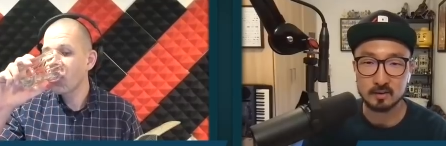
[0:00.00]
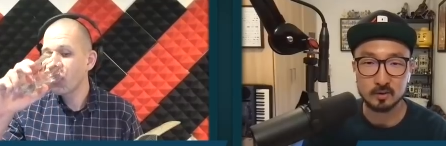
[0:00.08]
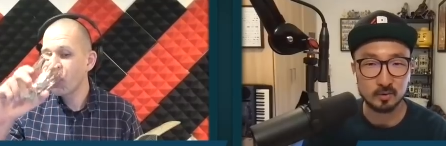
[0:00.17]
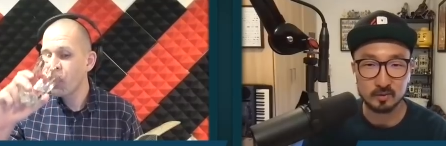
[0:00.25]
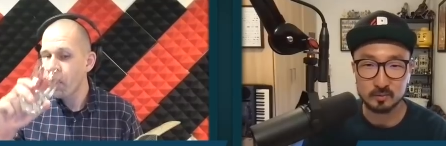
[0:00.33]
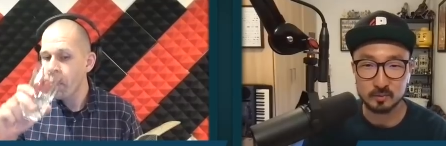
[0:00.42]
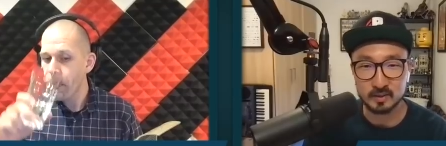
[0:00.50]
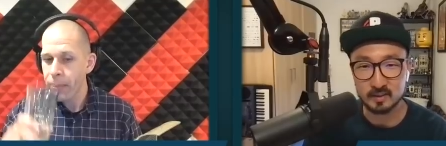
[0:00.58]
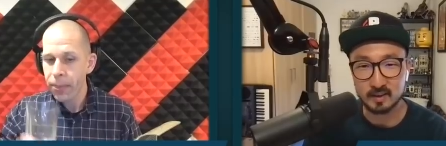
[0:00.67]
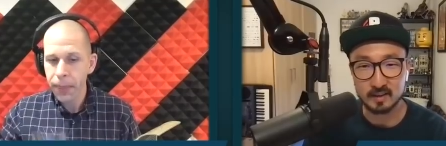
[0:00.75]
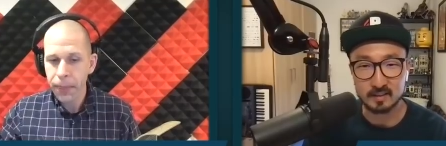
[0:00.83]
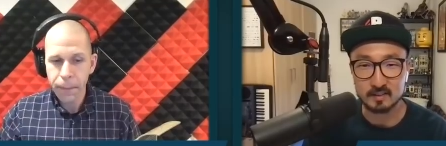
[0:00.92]
Speaker 1: you know what?
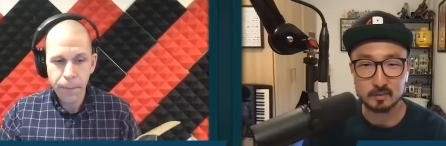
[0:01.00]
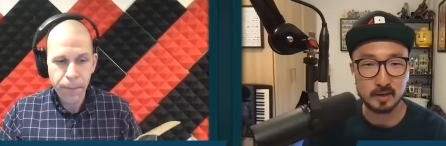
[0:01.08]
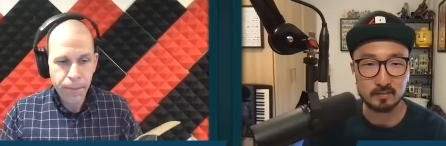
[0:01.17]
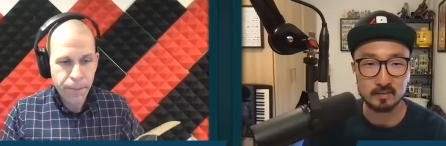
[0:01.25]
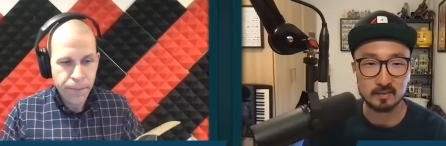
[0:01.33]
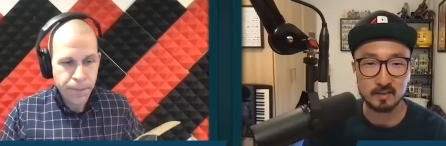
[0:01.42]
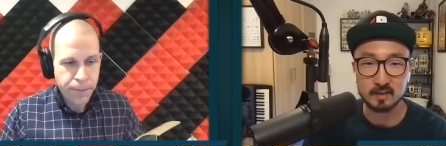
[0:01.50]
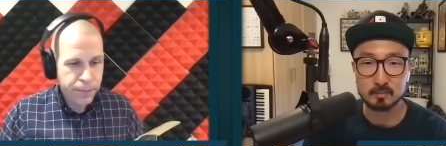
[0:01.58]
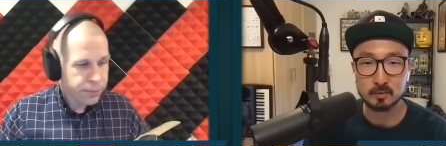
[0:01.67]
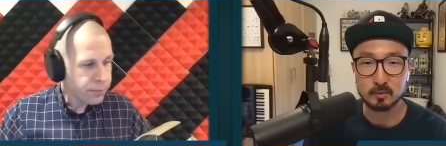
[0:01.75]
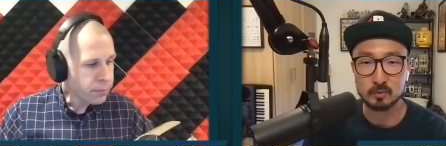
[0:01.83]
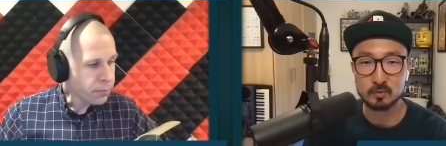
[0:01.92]
We I guess we have to thank
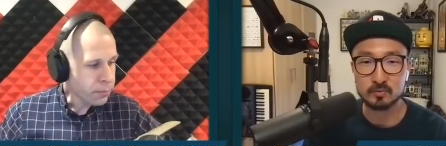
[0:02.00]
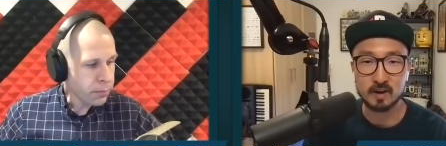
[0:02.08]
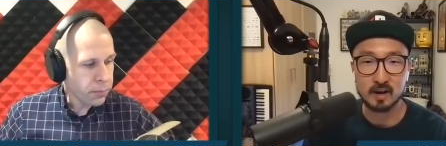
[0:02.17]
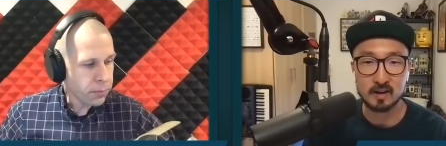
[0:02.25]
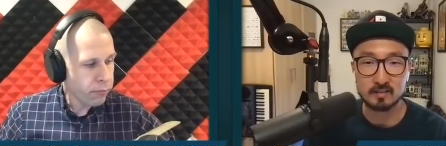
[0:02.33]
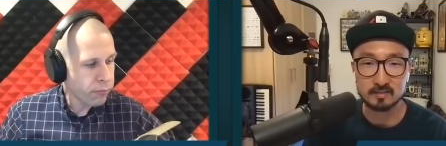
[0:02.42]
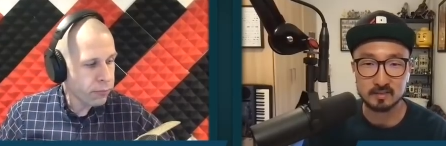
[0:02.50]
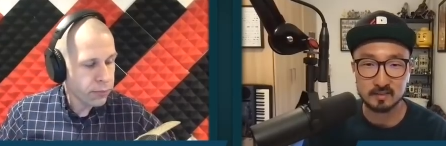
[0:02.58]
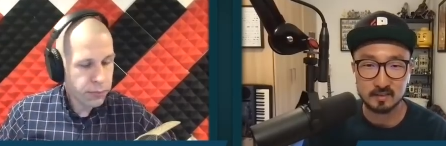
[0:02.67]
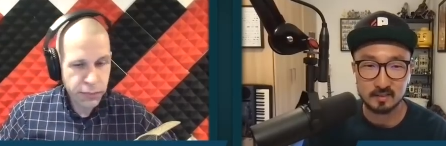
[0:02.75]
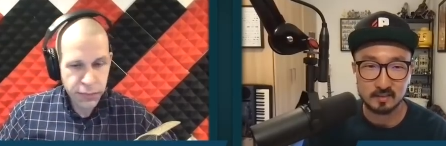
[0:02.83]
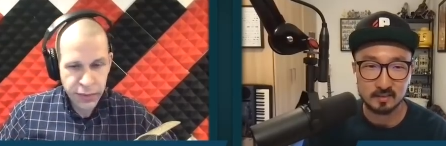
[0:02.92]
Maroon Five
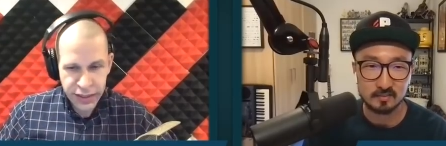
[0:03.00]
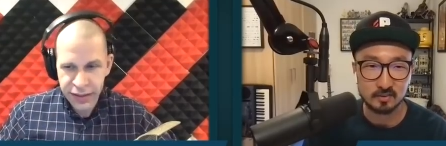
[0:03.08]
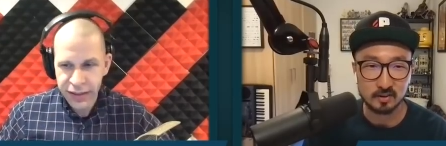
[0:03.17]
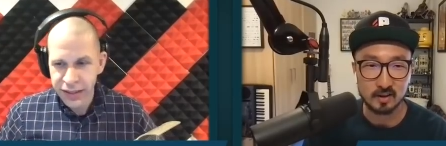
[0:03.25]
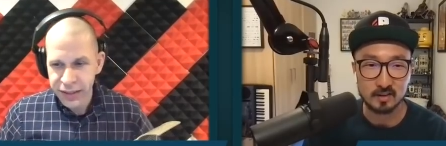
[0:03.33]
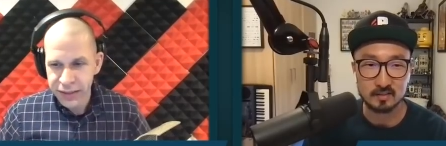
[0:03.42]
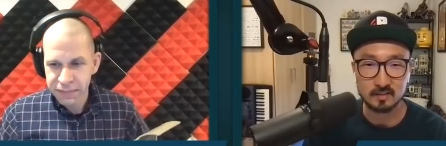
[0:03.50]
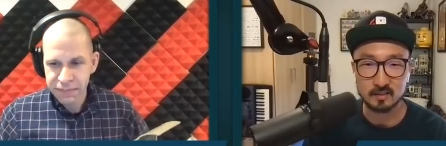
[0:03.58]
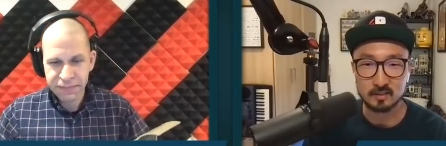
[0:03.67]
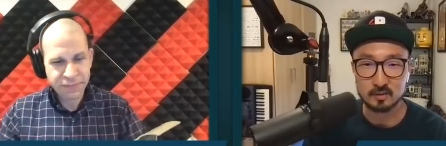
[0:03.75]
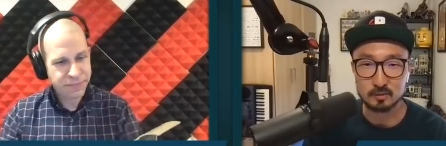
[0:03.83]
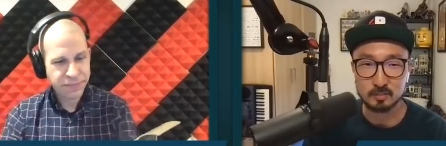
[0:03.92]
for canceling
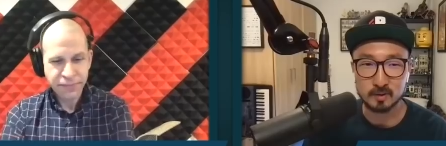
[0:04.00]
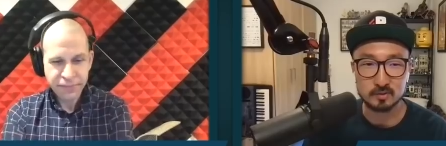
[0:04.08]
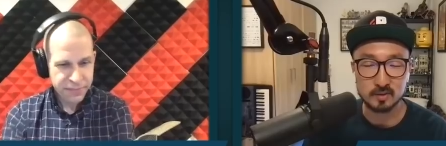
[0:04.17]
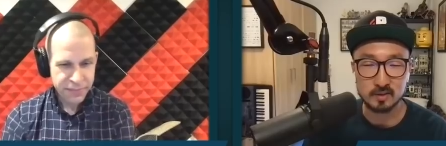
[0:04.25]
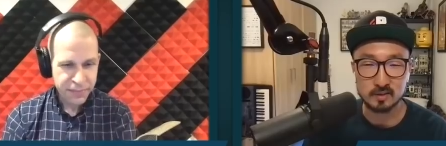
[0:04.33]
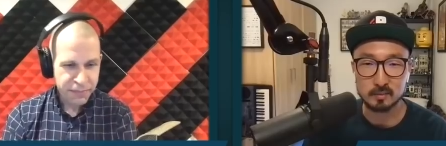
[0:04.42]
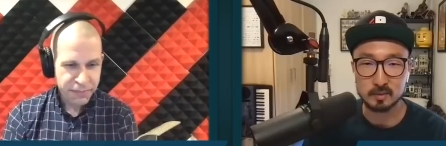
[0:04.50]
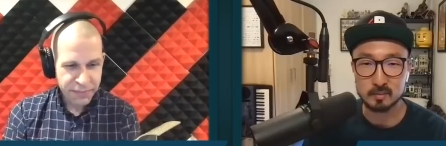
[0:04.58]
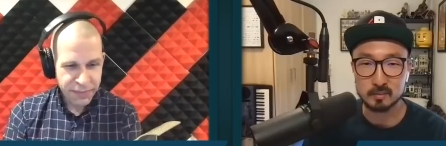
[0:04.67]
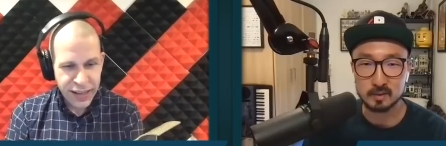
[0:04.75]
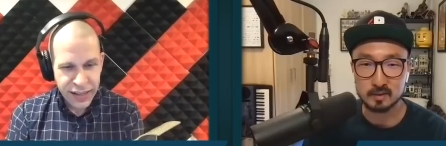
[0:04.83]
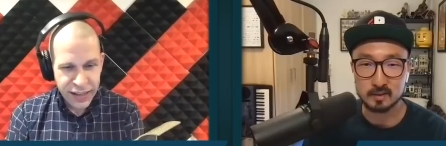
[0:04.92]
their spot so that
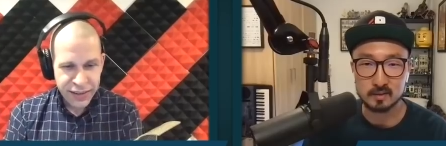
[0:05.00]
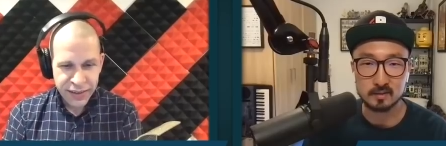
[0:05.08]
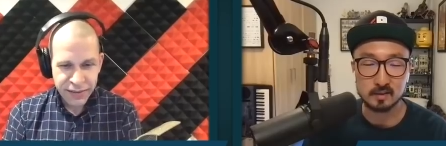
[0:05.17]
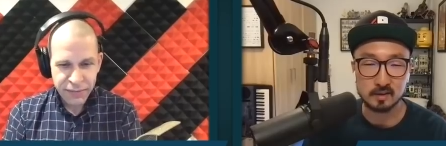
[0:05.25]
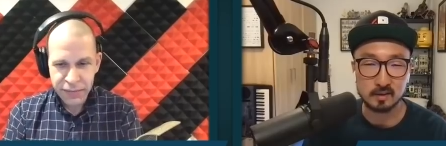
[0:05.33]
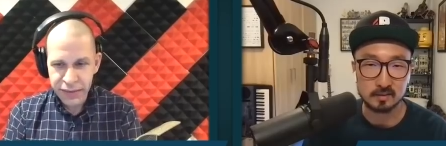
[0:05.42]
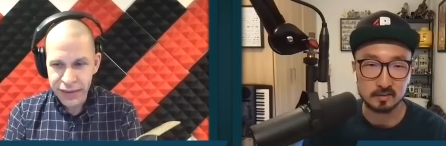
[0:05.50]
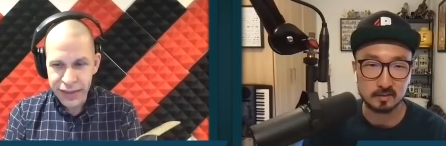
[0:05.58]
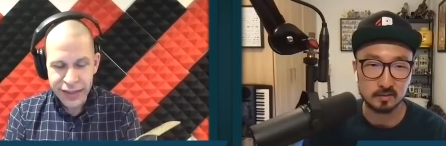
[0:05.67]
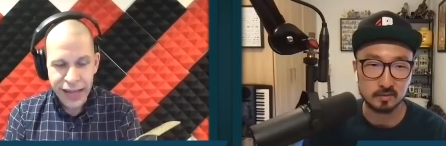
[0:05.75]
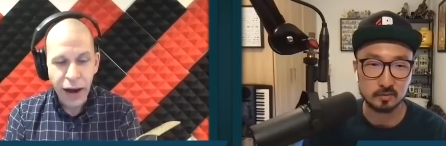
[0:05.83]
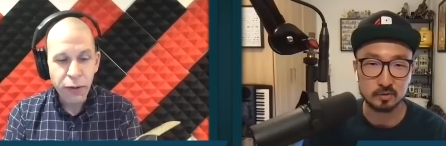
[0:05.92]
WWE can. Uh,
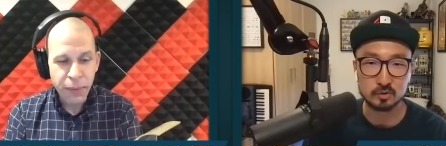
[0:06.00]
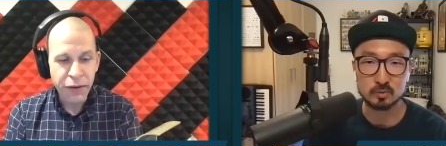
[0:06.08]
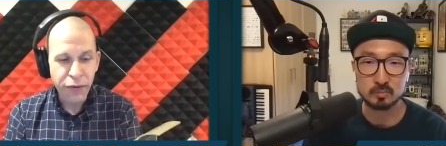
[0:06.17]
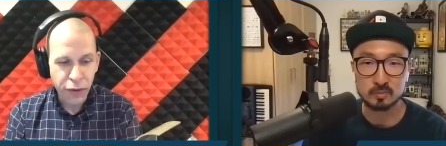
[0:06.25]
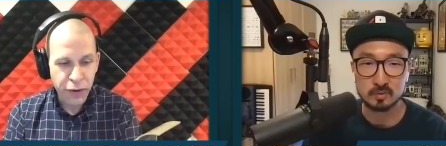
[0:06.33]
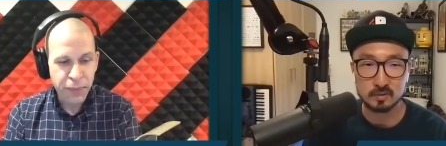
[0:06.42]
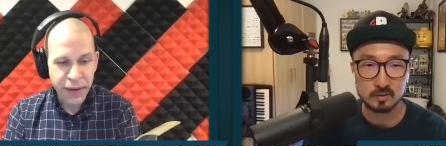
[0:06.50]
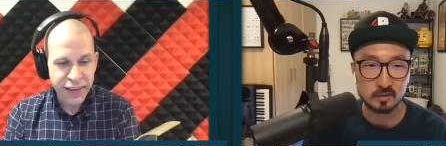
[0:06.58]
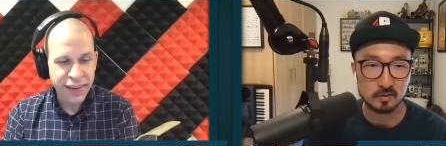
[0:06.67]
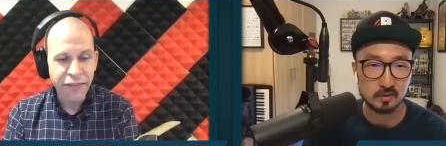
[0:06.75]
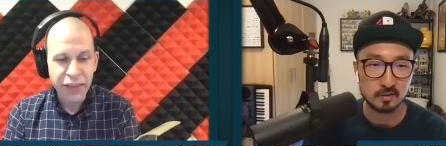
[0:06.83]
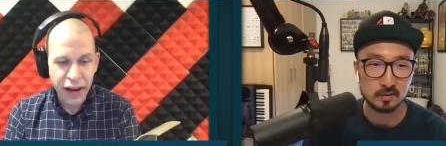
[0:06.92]
Speaker 2: that would resume. be a first because
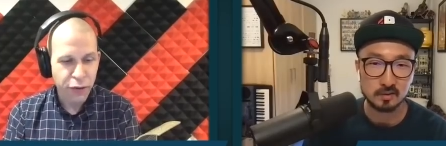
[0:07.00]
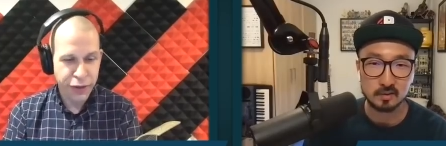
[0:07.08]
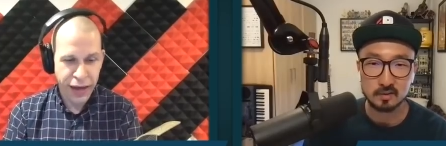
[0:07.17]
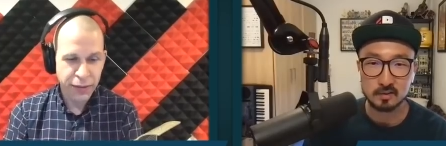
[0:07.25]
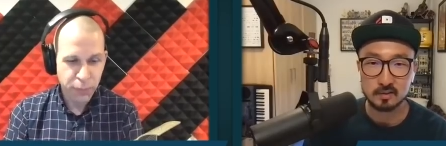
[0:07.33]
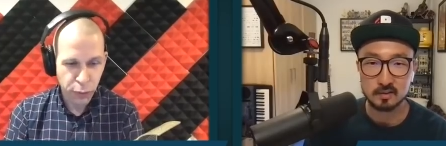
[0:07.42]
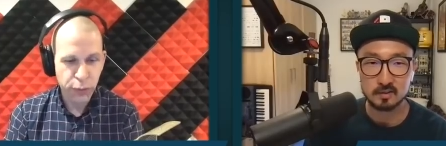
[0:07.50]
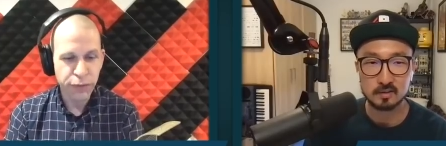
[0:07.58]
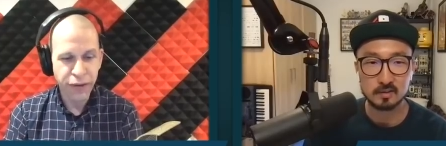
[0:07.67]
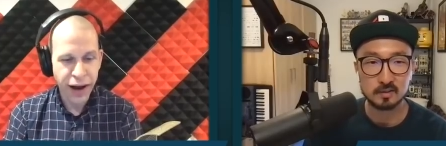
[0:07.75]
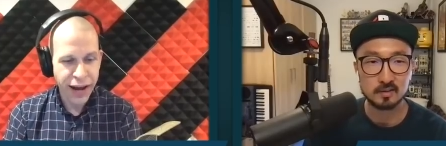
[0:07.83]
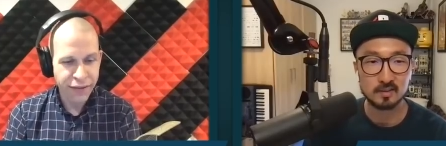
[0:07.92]
I've never thanked Maroon
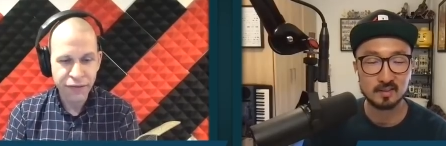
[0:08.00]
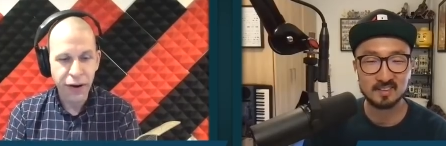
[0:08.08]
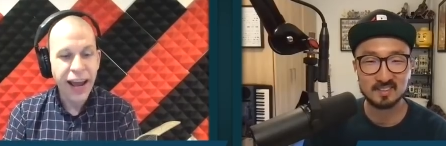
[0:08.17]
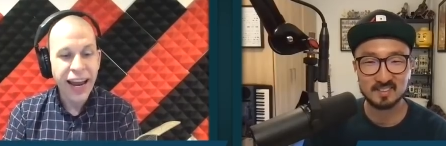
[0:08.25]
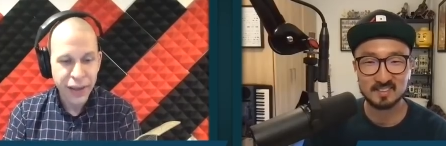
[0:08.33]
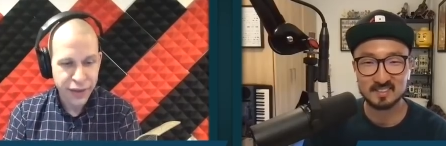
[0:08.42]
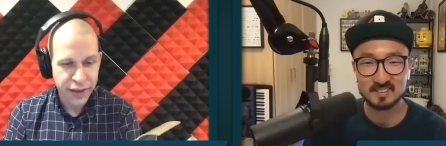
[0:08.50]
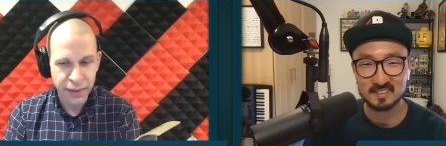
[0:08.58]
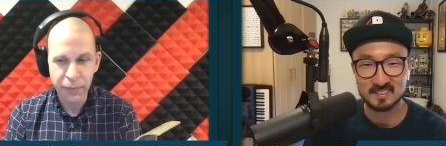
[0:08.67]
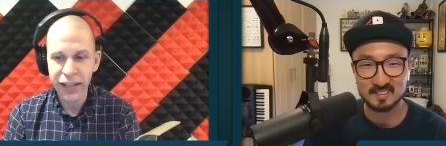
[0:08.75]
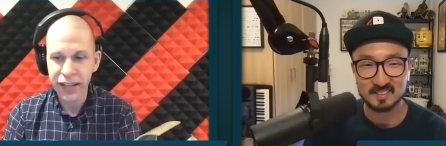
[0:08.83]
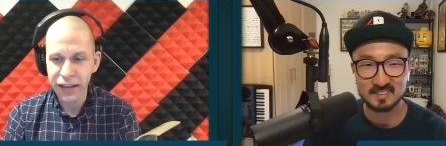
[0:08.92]
Five for anything in
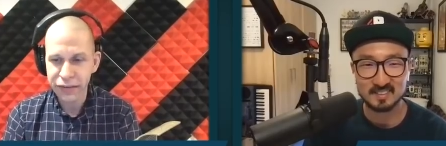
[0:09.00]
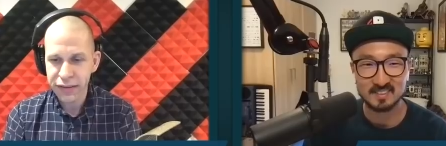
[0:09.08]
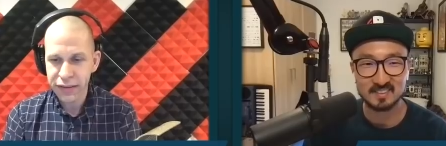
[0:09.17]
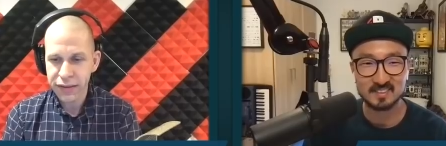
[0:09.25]
my life.